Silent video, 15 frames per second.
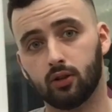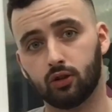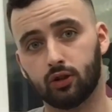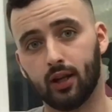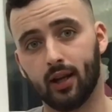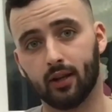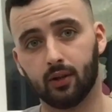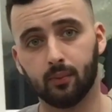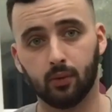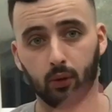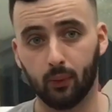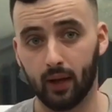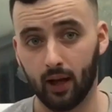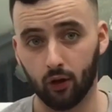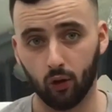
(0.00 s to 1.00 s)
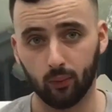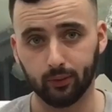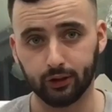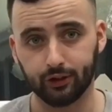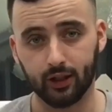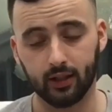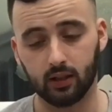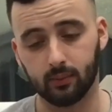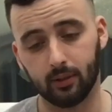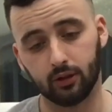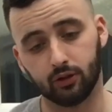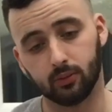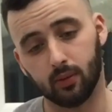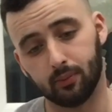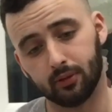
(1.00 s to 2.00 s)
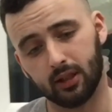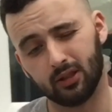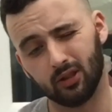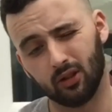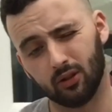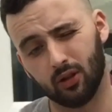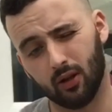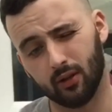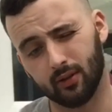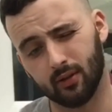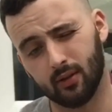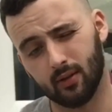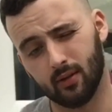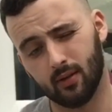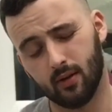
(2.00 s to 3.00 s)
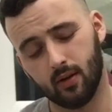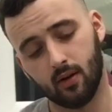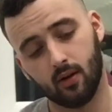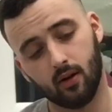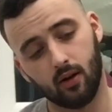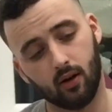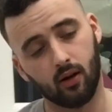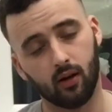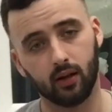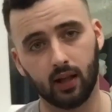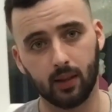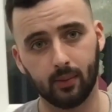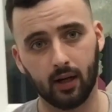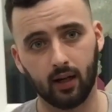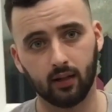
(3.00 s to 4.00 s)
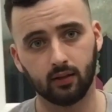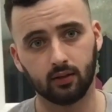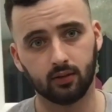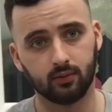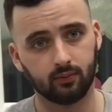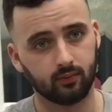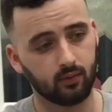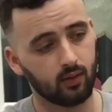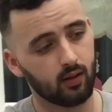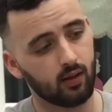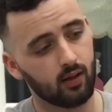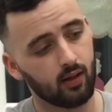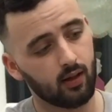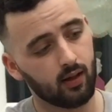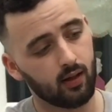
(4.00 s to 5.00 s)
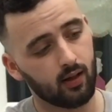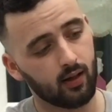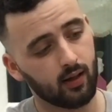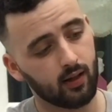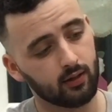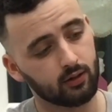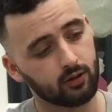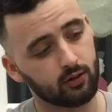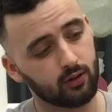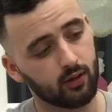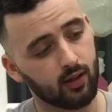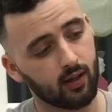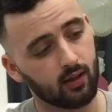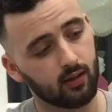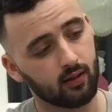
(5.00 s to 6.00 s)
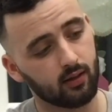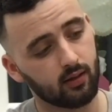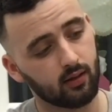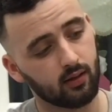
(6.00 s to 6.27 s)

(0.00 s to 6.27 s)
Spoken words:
Check them the way I normally check to make sure my blades aren't cutting, or get my hand, I just do that.